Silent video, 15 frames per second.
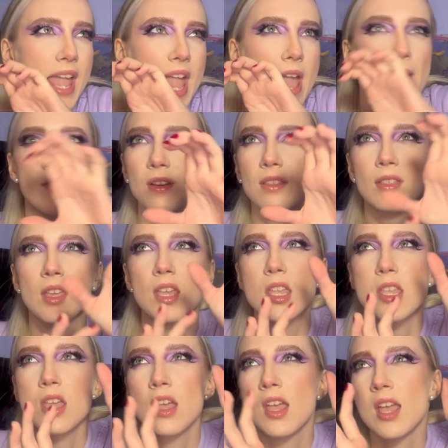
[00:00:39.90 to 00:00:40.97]
everything
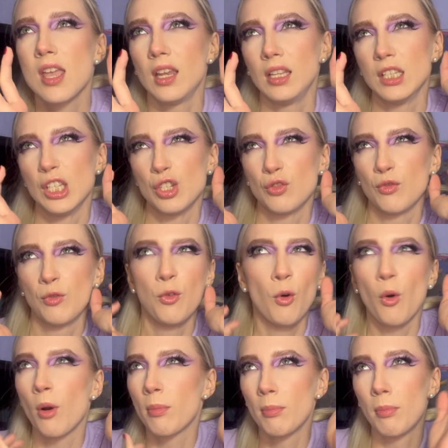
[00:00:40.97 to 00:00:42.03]
in this
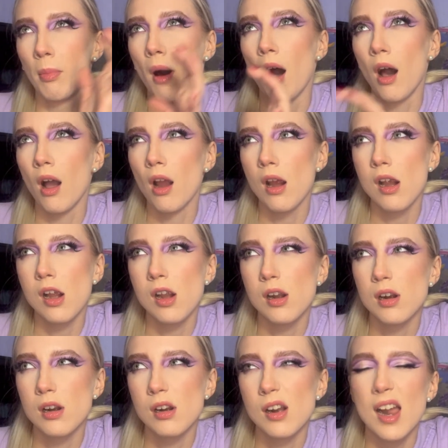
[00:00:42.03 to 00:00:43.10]
4
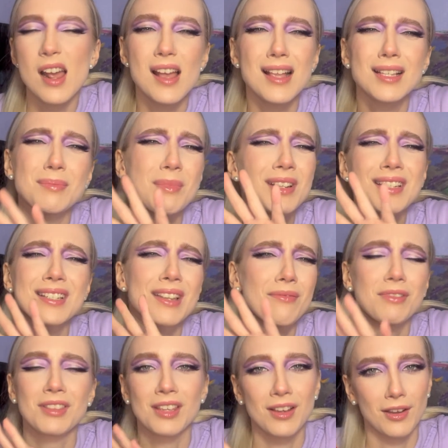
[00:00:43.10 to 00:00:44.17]
bar, as much as
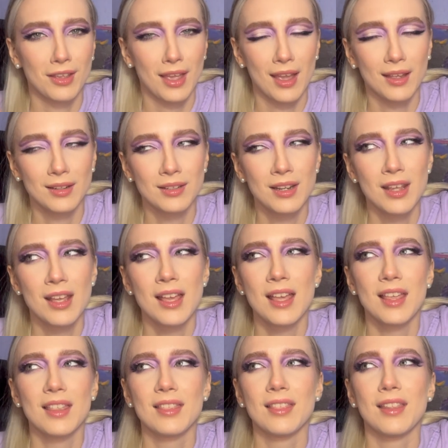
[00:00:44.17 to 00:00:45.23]
everything I can,
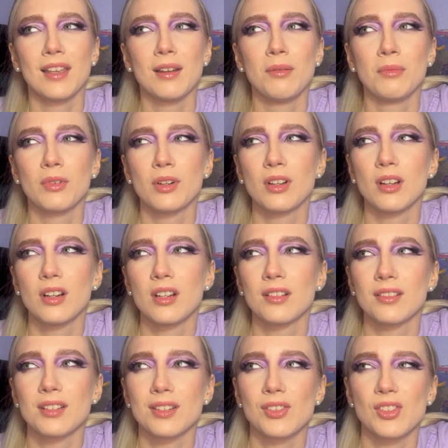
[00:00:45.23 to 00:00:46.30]
and then we're gonna
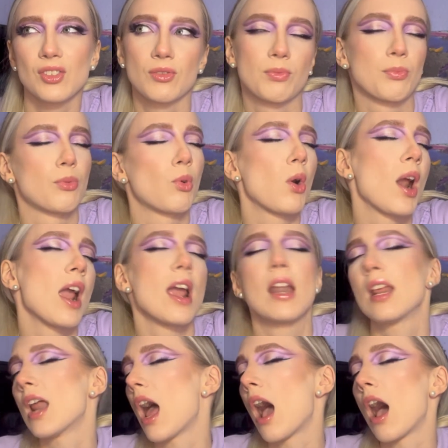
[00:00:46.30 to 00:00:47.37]
just spread it
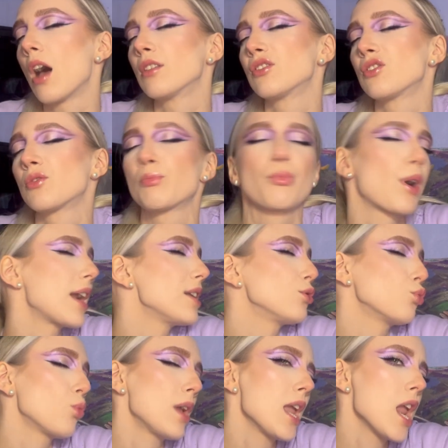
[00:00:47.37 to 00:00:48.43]
out, spread its
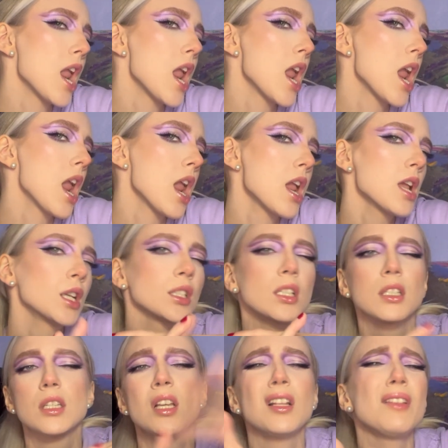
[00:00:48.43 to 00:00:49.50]
wings
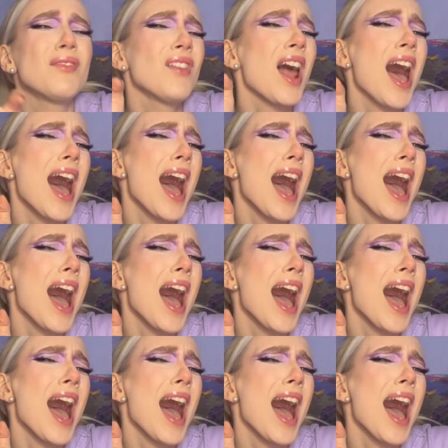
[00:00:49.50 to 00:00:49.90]
until it flies.